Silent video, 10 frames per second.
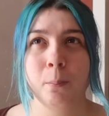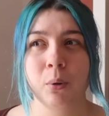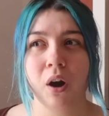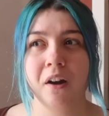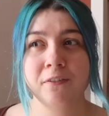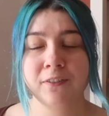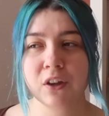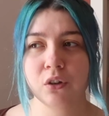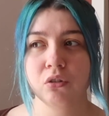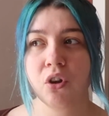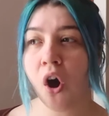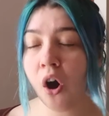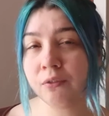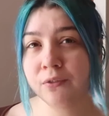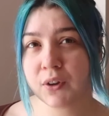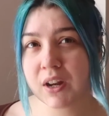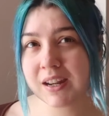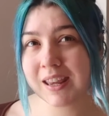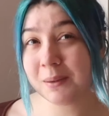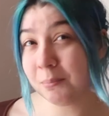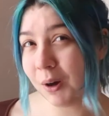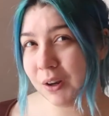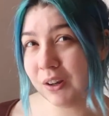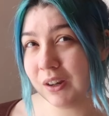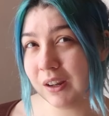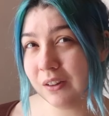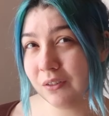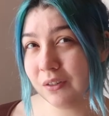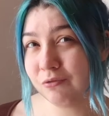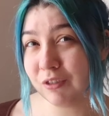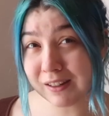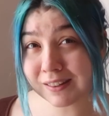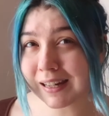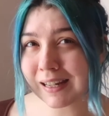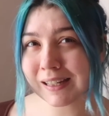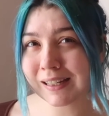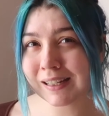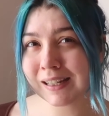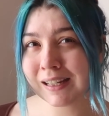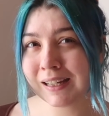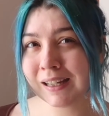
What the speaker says: but I feel confident in my reasoning